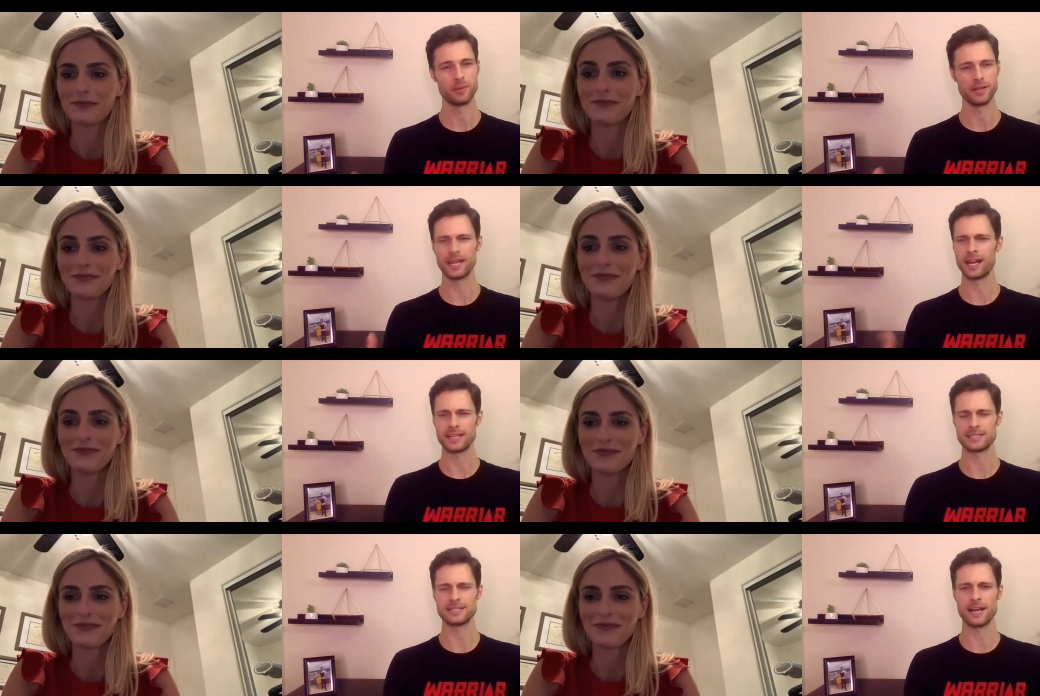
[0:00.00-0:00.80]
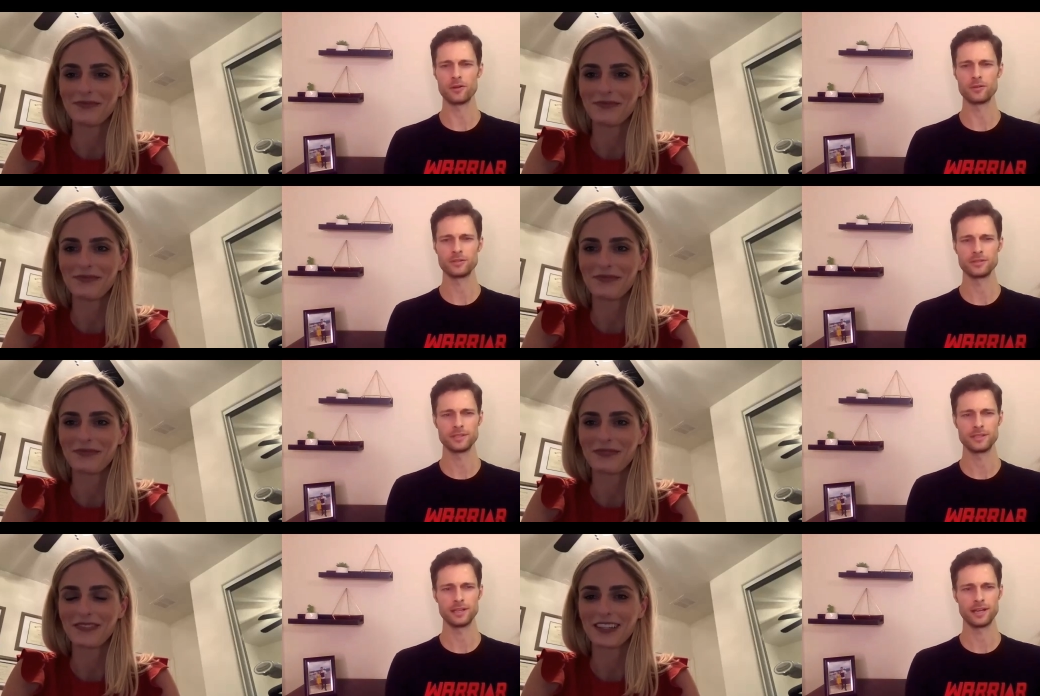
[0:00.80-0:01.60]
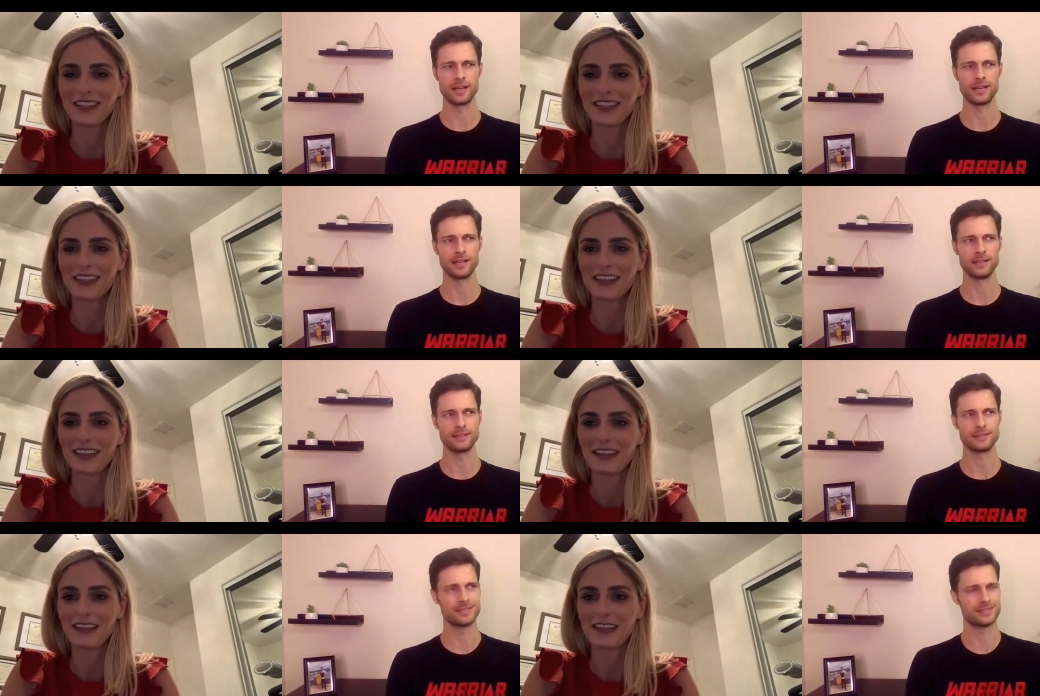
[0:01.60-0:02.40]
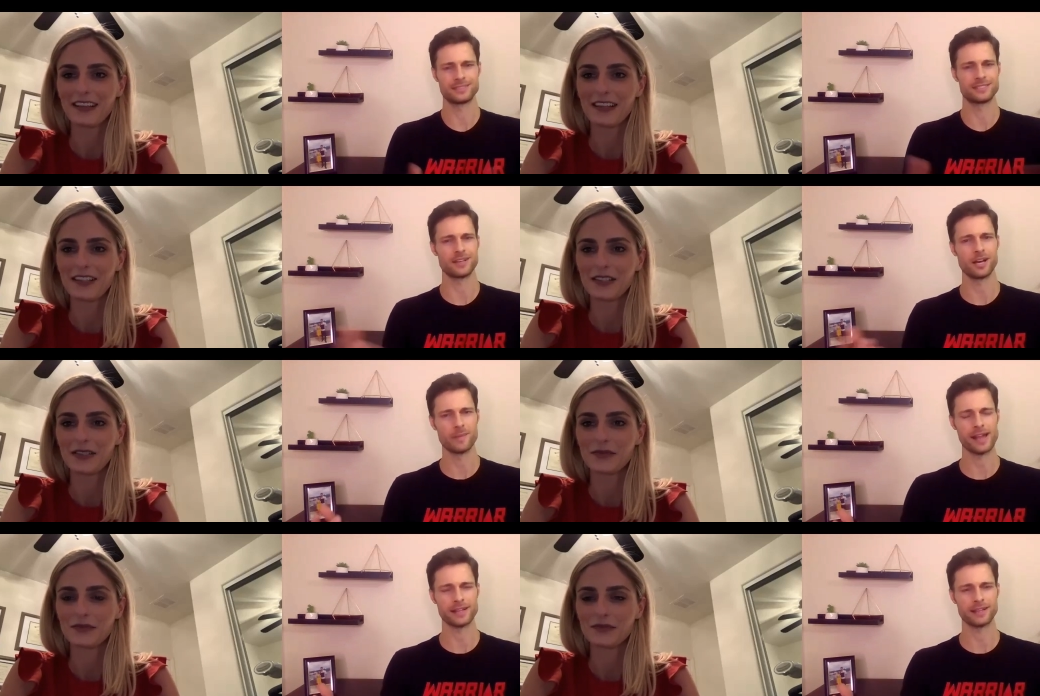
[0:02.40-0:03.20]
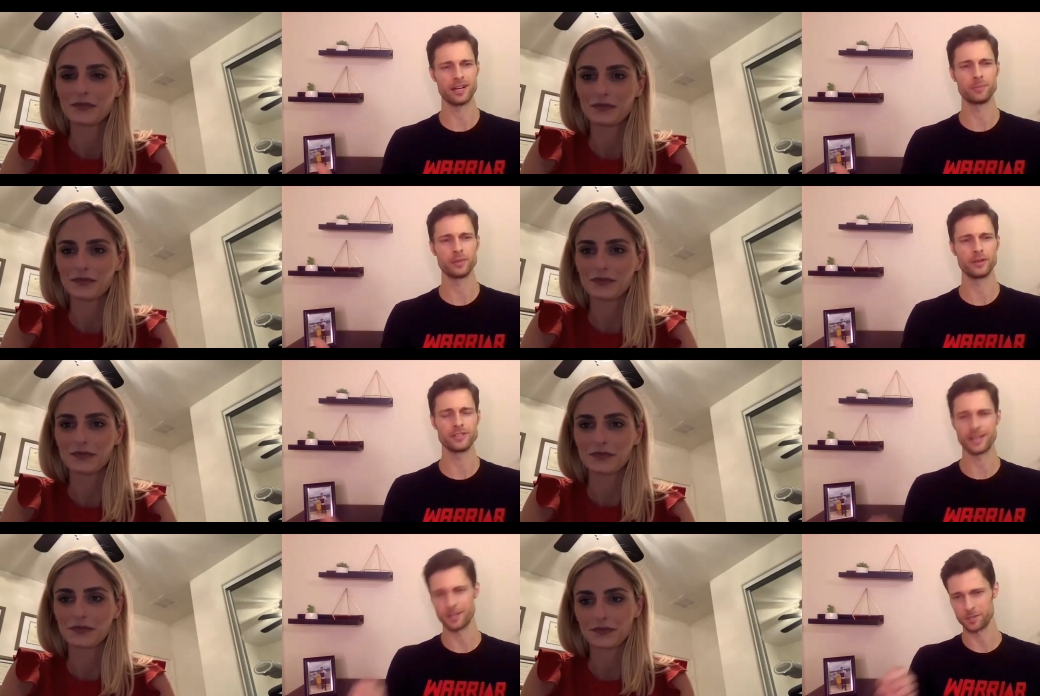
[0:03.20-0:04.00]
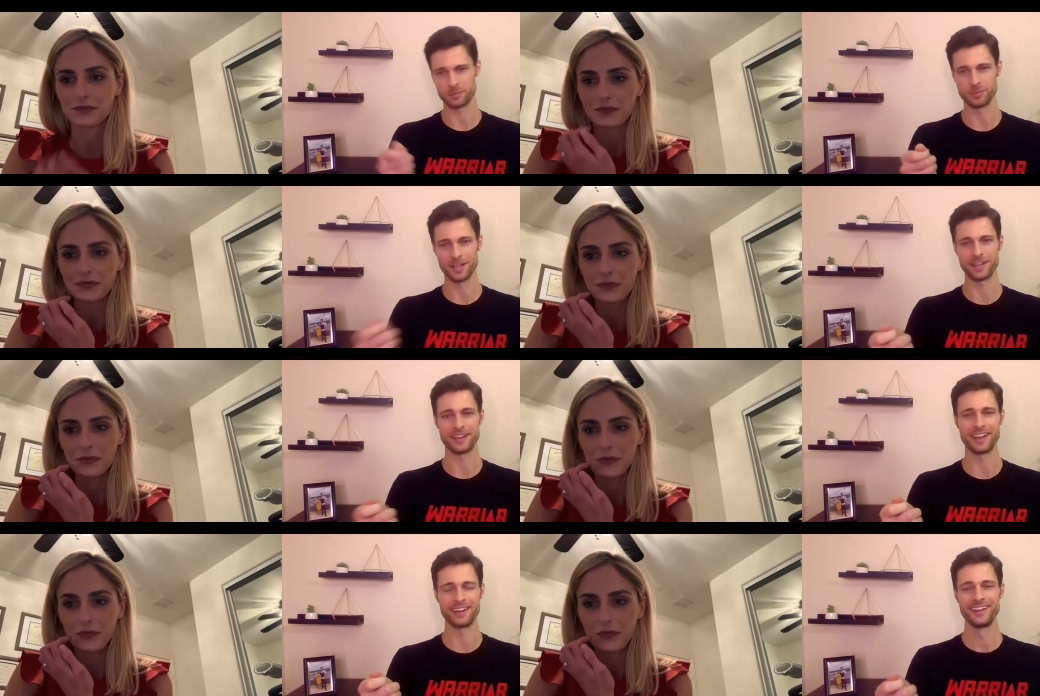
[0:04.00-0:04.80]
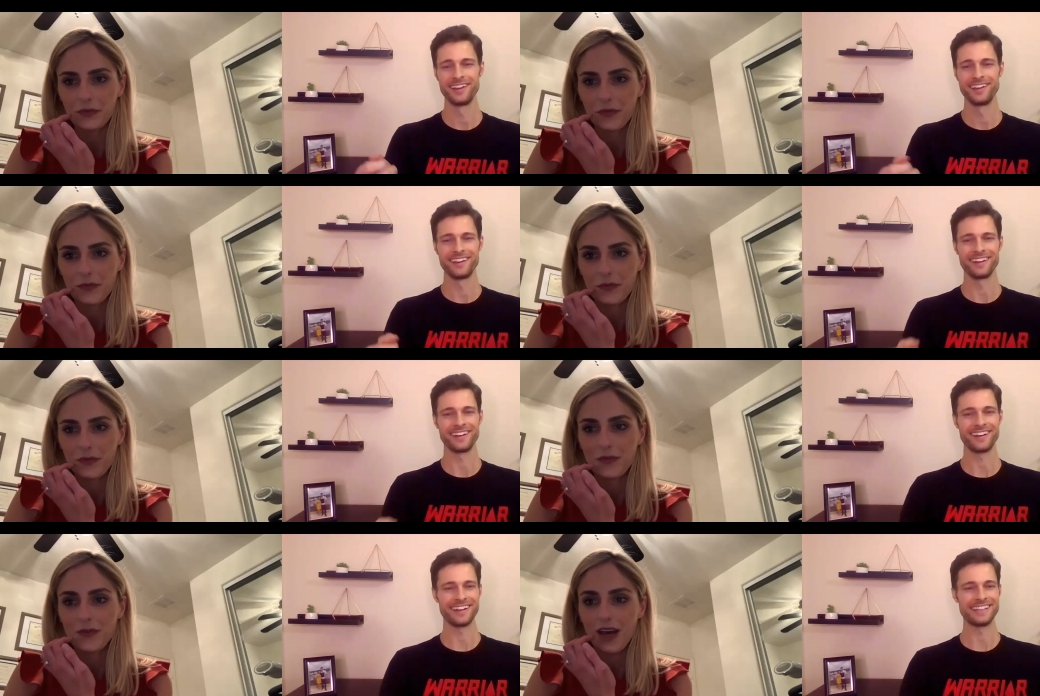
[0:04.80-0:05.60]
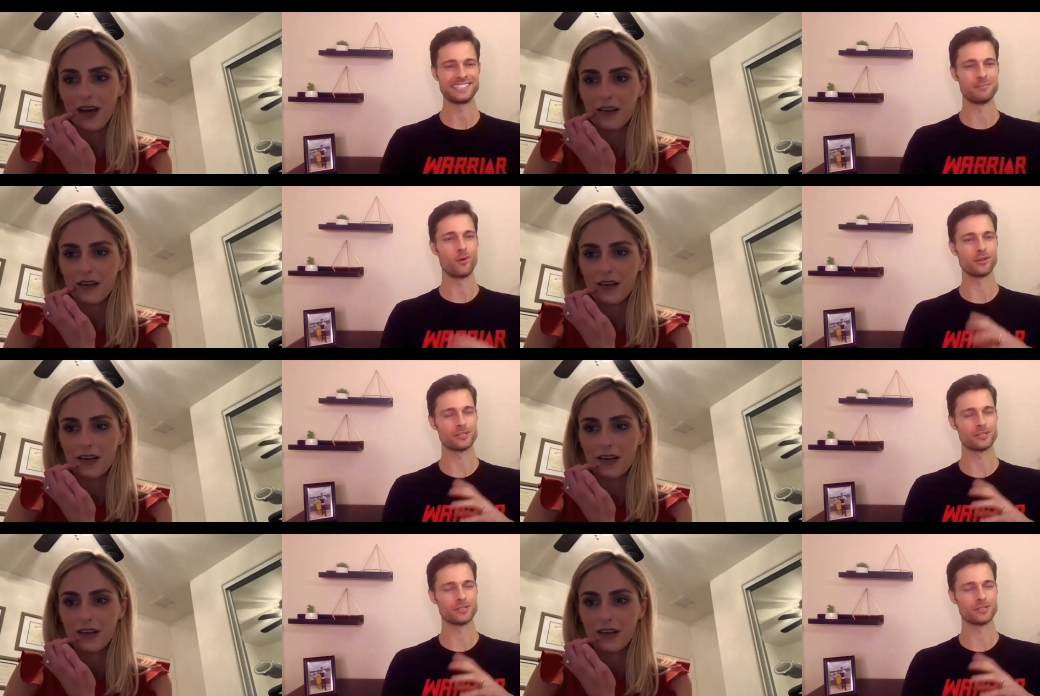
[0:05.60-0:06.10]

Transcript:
Speaker 1: But yeah, mm-hmm. I guess now uh, since it just automatically uploads, all I got to do is plug it in. Uh, yeah. Is it more